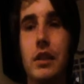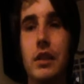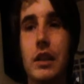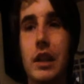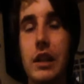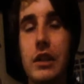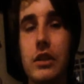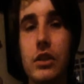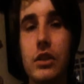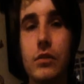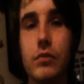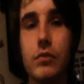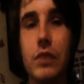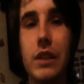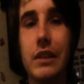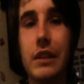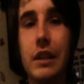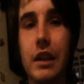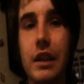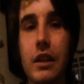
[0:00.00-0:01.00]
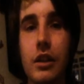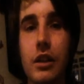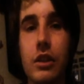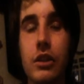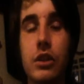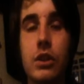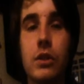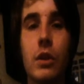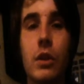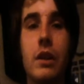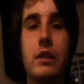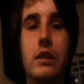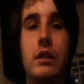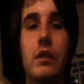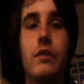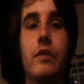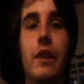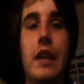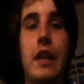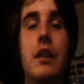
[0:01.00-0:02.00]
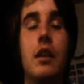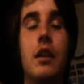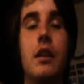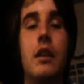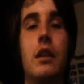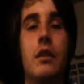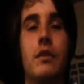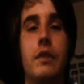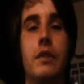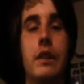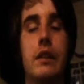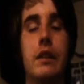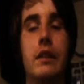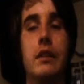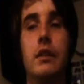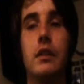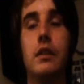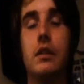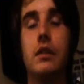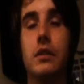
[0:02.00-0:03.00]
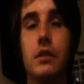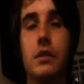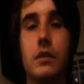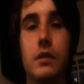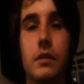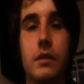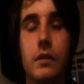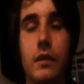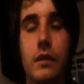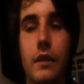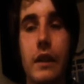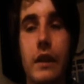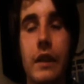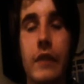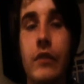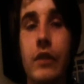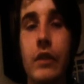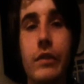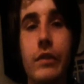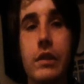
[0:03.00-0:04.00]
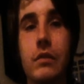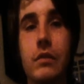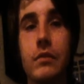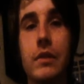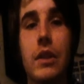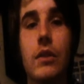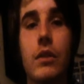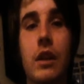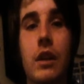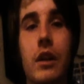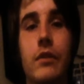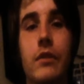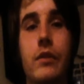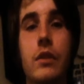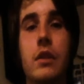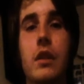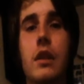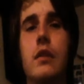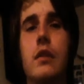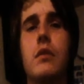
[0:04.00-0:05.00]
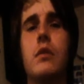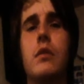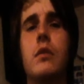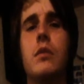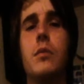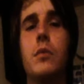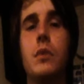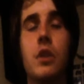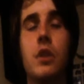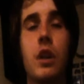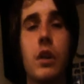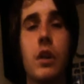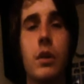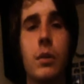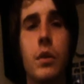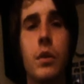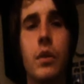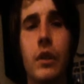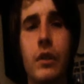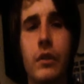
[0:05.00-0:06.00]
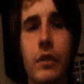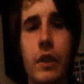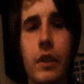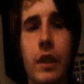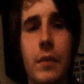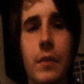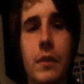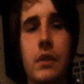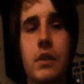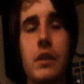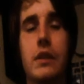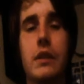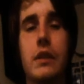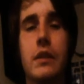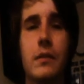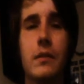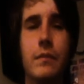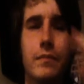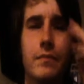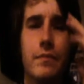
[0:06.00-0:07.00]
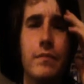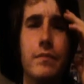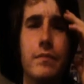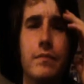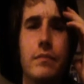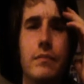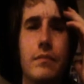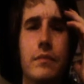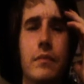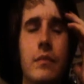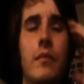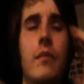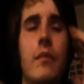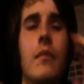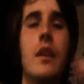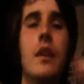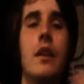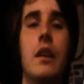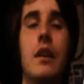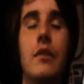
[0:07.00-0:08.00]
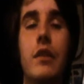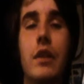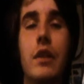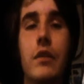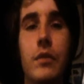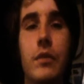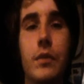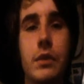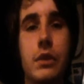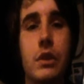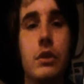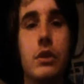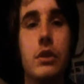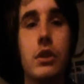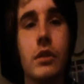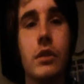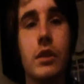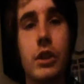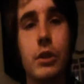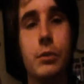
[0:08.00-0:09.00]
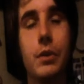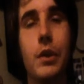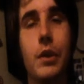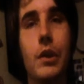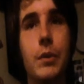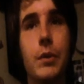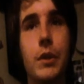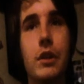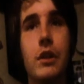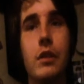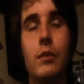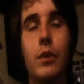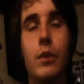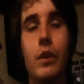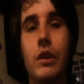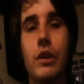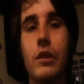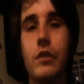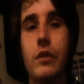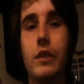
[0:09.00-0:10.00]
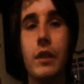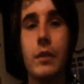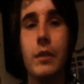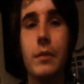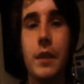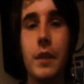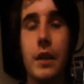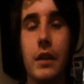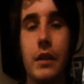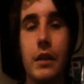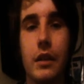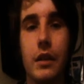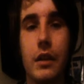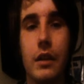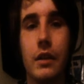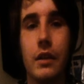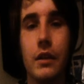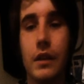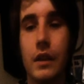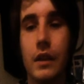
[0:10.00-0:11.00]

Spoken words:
it's just ridiculous. That's a fake laugh, and it's just, even if it's a real laugh, you kind of worry for them. It's like, even if it was a Joker, you probably would worry for him, and